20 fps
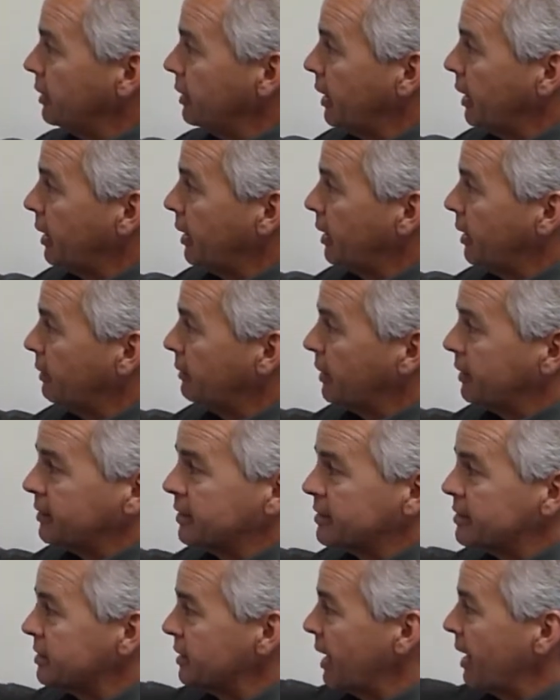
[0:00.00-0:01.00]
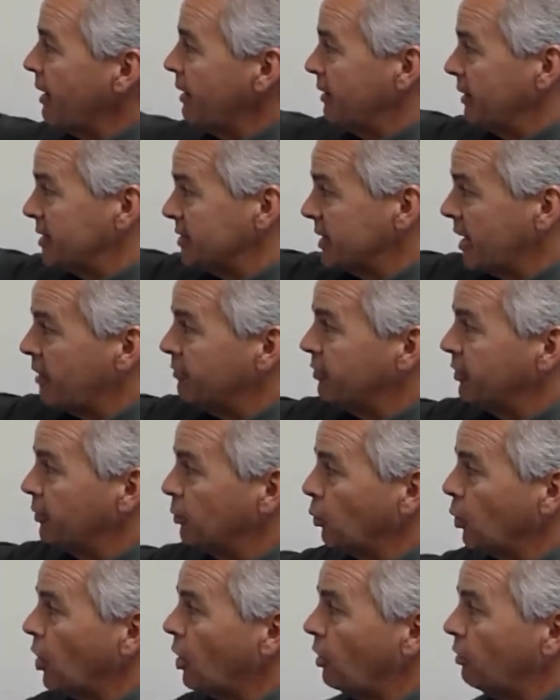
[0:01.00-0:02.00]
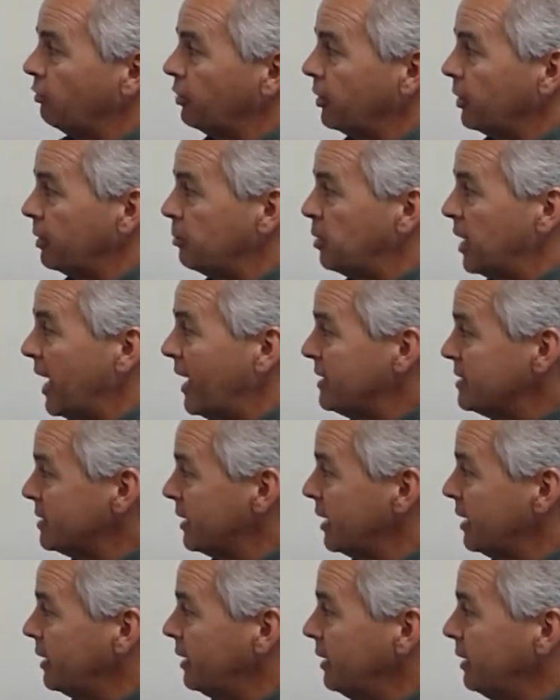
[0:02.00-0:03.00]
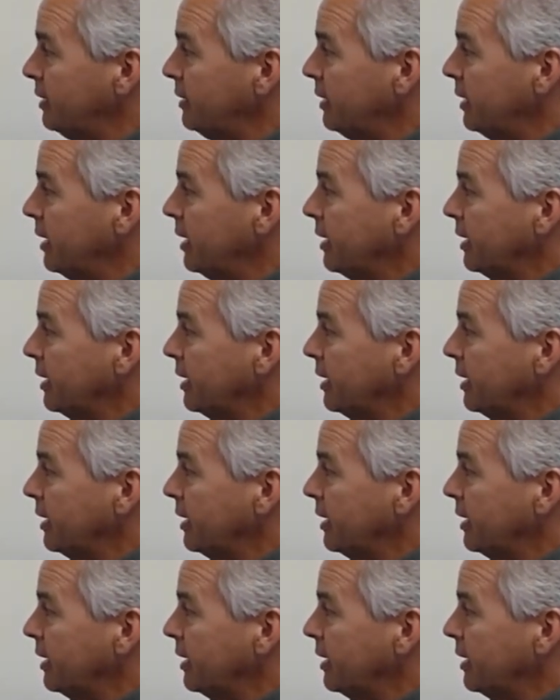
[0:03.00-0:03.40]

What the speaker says: that this effort, while very painstaking,